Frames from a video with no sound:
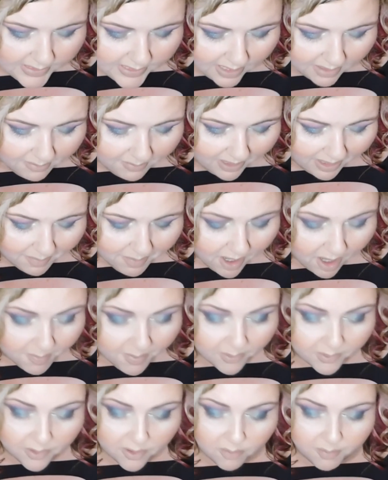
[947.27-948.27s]
I may pop a
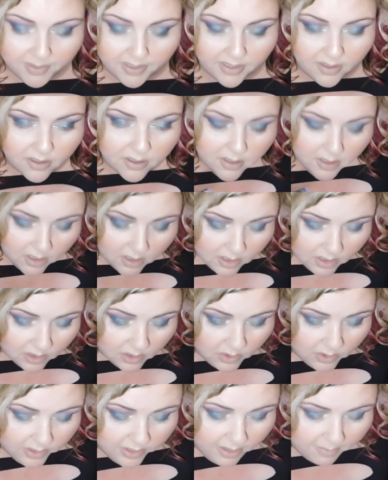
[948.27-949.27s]
little bit
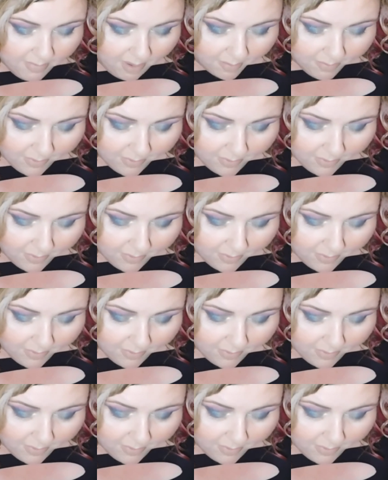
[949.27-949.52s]
on my